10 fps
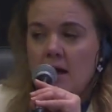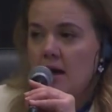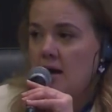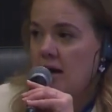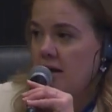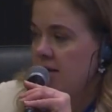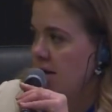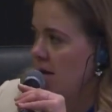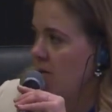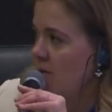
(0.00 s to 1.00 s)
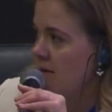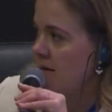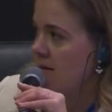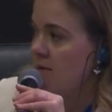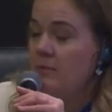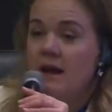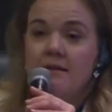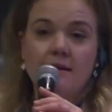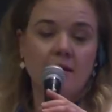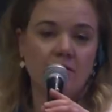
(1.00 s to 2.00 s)
And I think with this
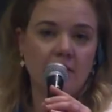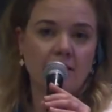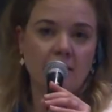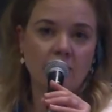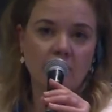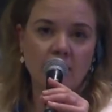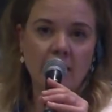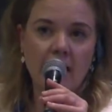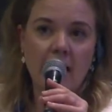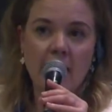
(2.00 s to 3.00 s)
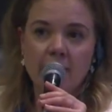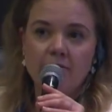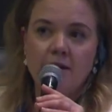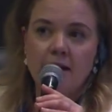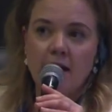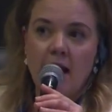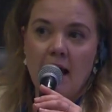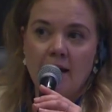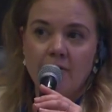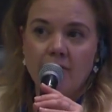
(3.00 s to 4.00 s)
plastic treaty, we really have the
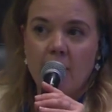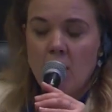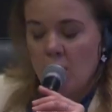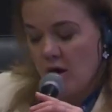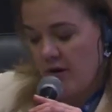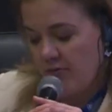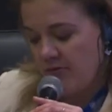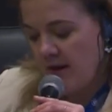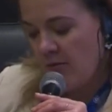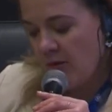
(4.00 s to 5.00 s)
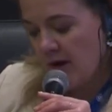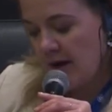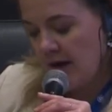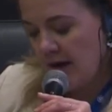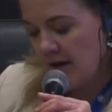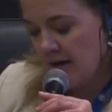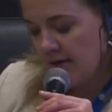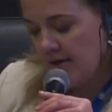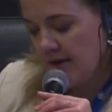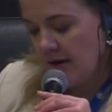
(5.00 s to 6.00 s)
last framework needed